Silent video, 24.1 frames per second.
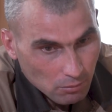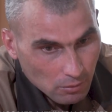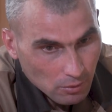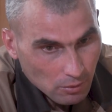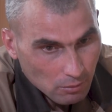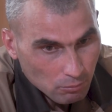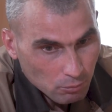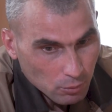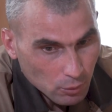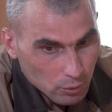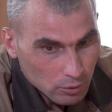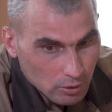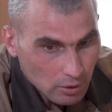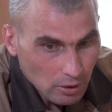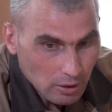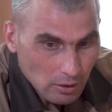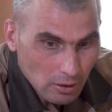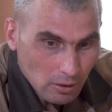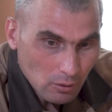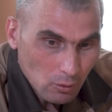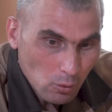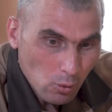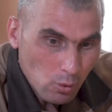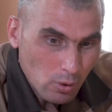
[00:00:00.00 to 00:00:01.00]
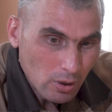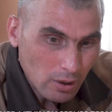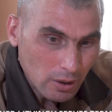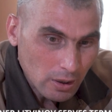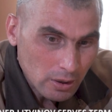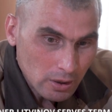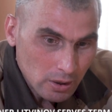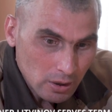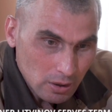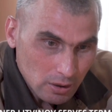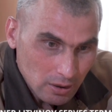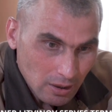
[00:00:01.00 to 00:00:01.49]
Ukrainian political
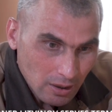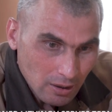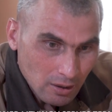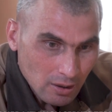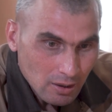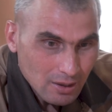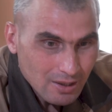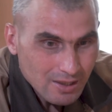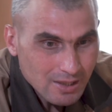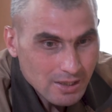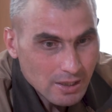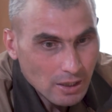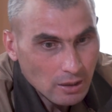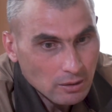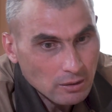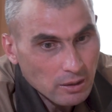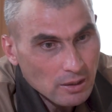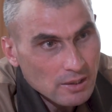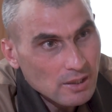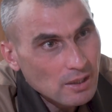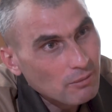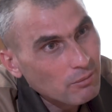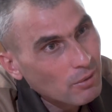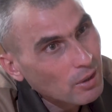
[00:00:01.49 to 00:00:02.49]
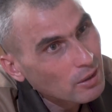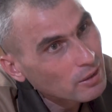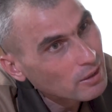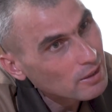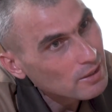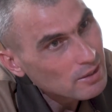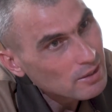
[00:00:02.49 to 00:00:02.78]
prisoner. As if